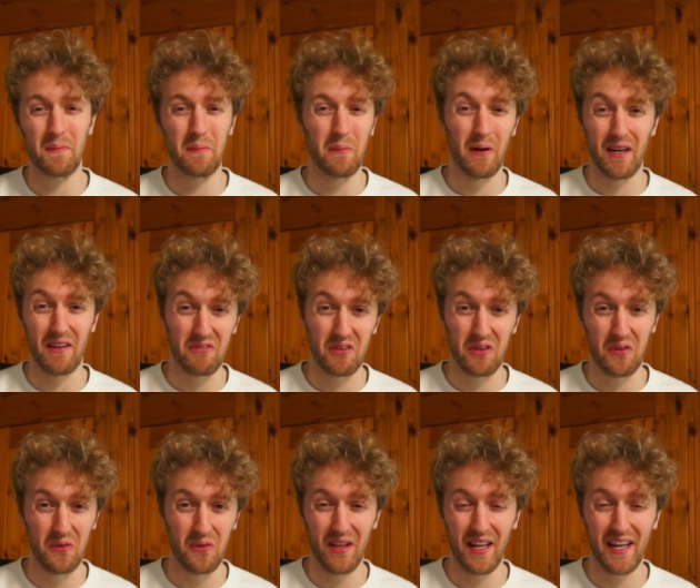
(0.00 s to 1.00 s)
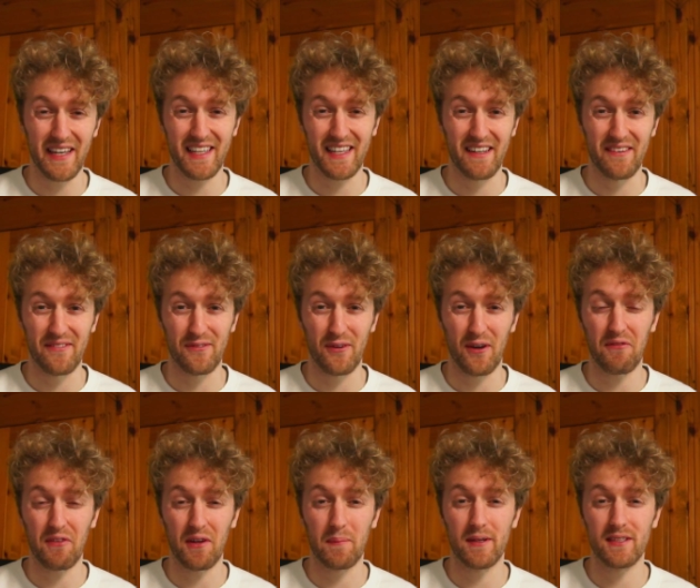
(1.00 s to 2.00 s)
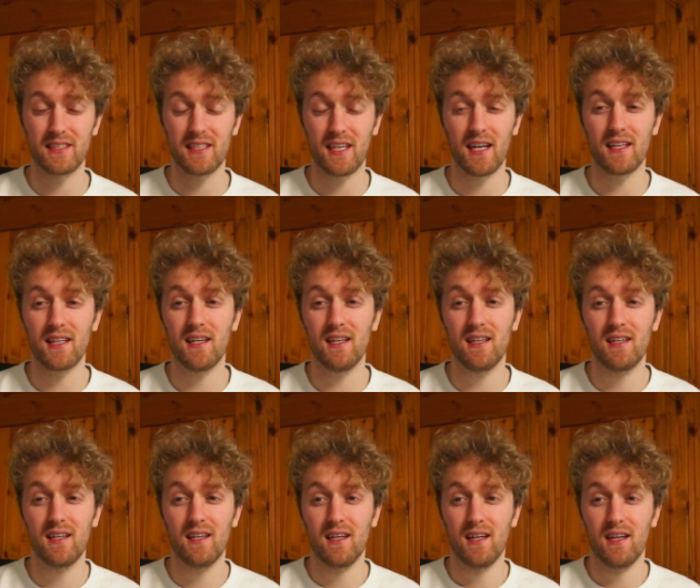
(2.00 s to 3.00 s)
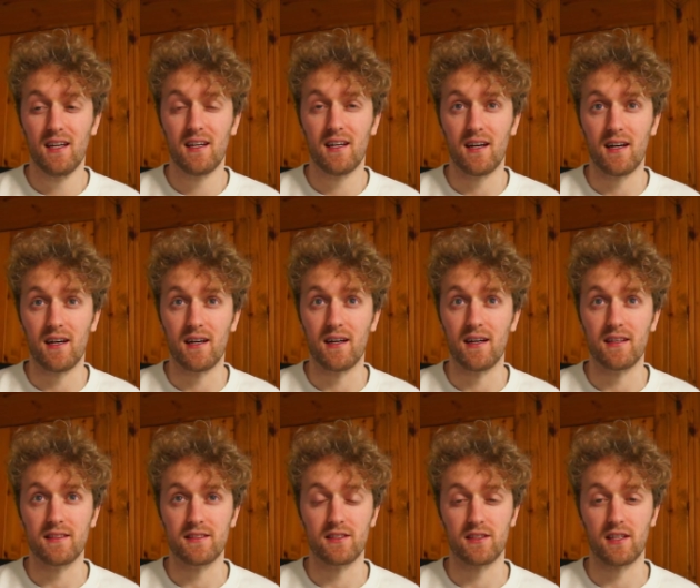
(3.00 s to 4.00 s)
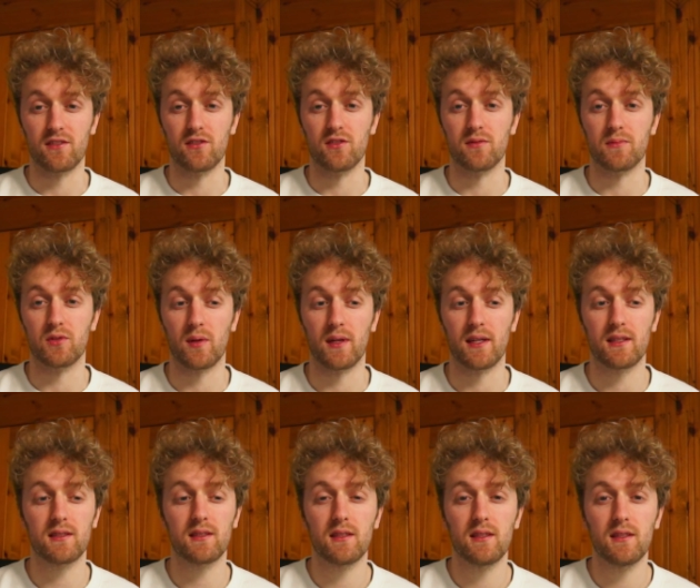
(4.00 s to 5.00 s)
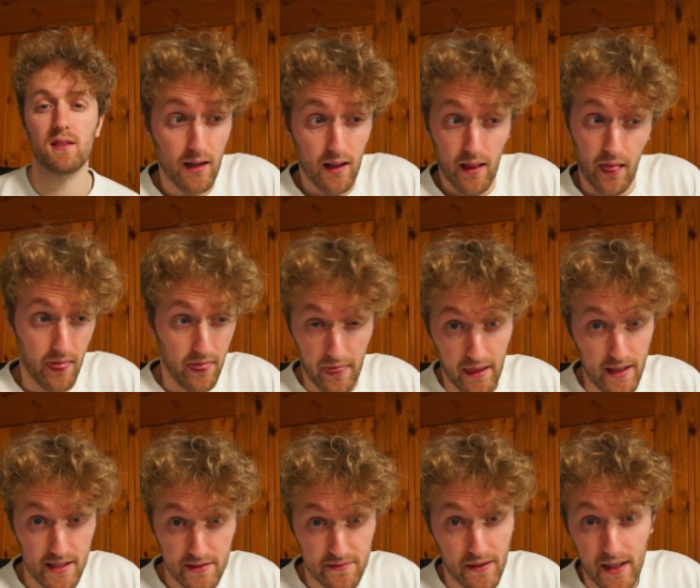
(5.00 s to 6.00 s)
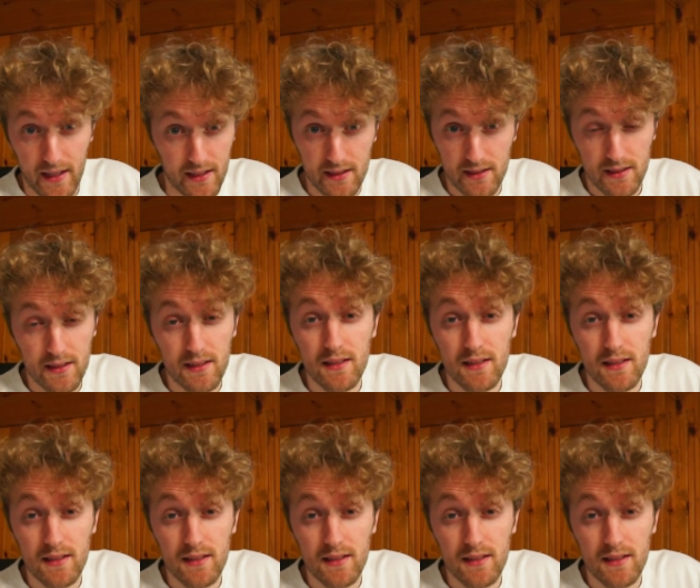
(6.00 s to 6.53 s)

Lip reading: when I've got all that kind of roughly put together. Just like do some tweaks. This face